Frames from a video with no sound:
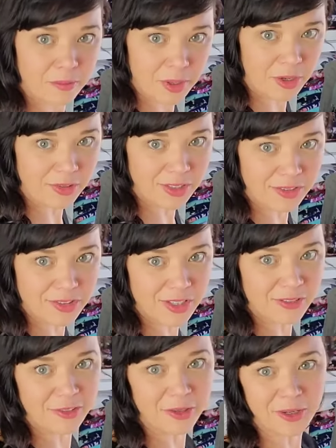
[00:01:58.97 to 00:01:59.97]
parallel to
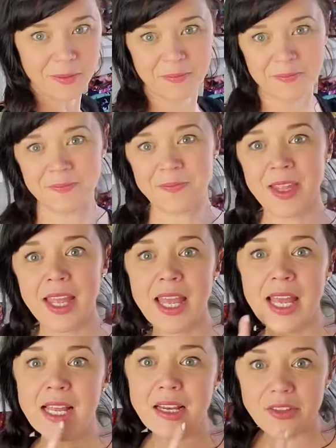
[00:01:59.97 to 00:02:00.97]
the floor.
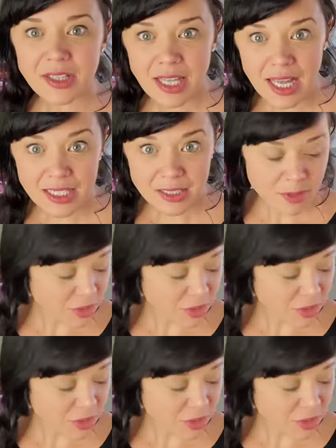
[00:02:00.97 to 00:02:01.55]
Now the last